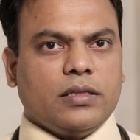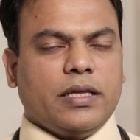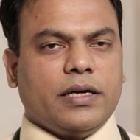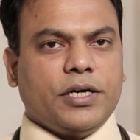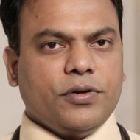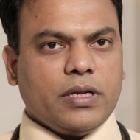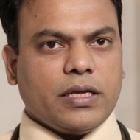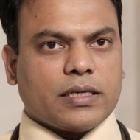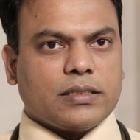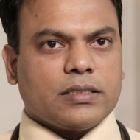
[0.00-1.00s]
then
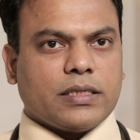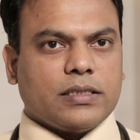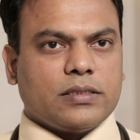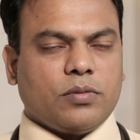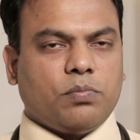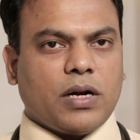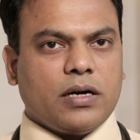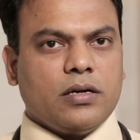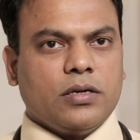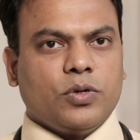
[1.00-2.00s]
during exercise the
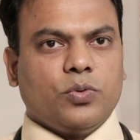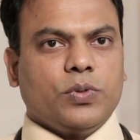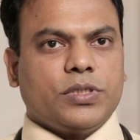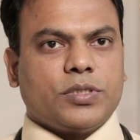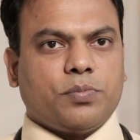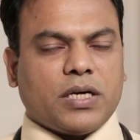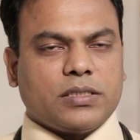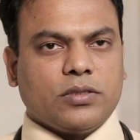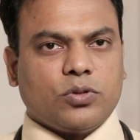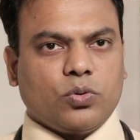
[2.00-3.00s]
blood which is
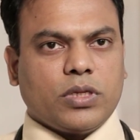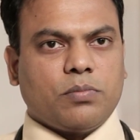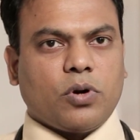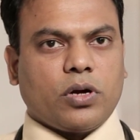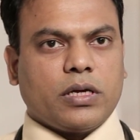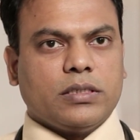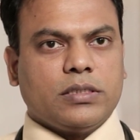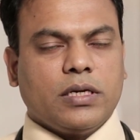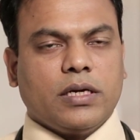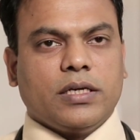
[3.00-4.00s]
passing through that
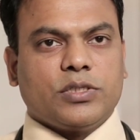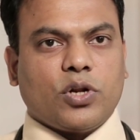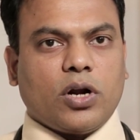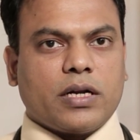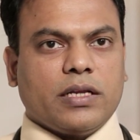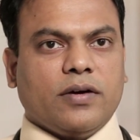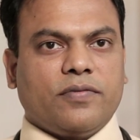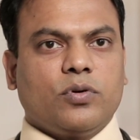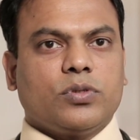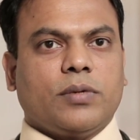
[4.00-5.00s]
blockage is not
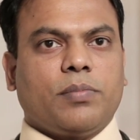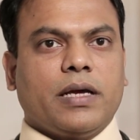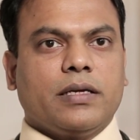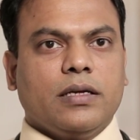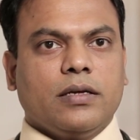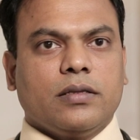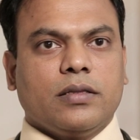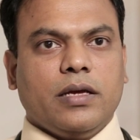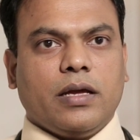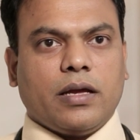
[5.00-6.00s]
enough to supply
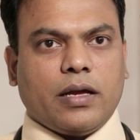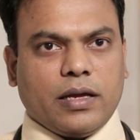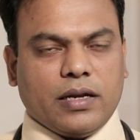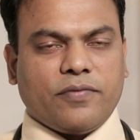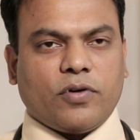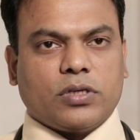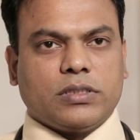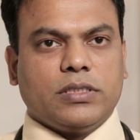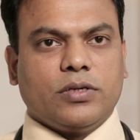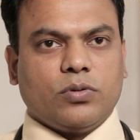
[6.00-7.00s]
the enough
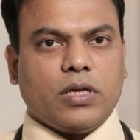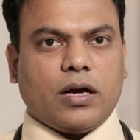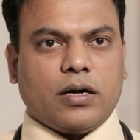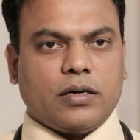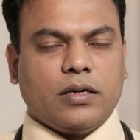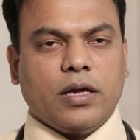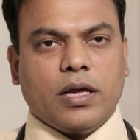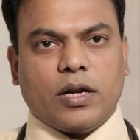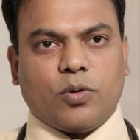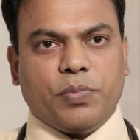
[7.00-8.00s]
oxygen to the heart.
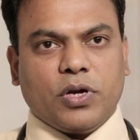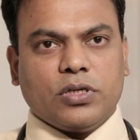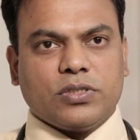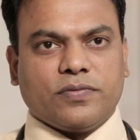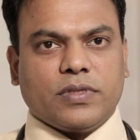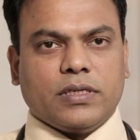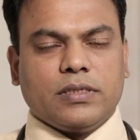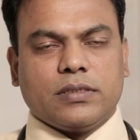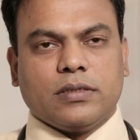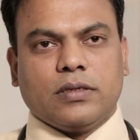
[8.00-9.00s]
Now because of this